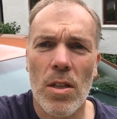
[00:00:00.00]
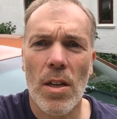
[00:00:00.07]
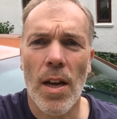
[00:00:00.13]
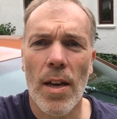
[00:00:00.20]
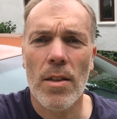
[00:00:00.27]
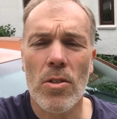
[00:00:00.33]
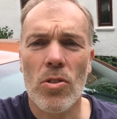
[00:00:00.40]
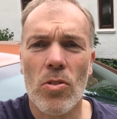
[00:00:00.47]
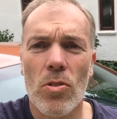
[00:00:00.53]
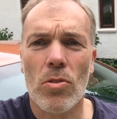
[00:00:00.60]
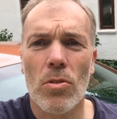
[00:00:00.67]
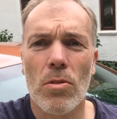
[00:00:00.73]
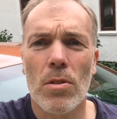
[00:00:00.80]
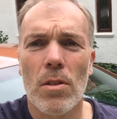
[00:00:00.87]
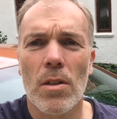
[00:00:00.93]
It has
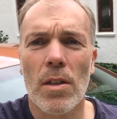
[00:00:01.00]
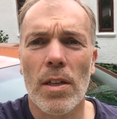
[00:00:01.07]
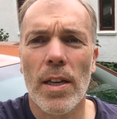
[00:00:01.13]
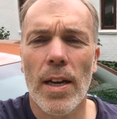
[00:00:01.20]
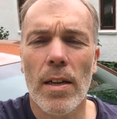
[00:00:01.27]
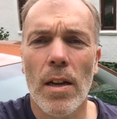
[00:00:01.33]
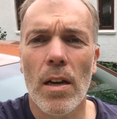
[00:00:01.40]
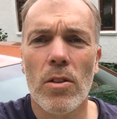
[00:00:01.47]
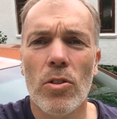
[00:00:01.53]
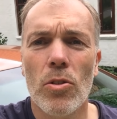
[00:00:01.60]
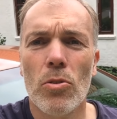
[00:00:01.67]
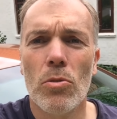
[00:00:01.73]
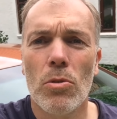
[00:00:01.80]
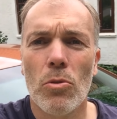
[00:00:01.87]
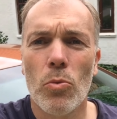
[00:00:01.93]
to get a
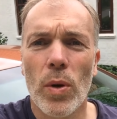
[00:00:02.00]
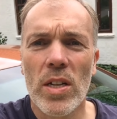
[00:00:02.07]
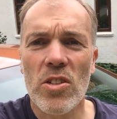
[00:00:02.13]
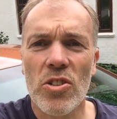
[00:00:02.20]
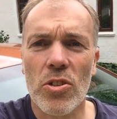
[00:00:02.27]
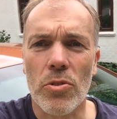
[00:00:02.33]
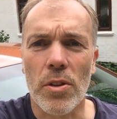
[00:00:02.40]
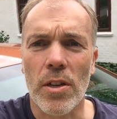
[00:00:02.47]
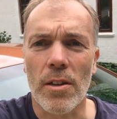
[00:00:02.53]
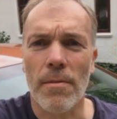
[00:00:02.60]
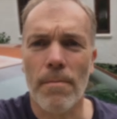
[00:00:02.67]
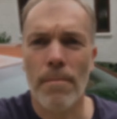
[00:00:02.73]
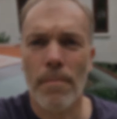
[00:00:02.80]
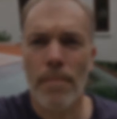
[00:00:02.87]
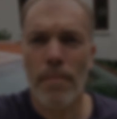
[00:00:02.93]
new windscreen.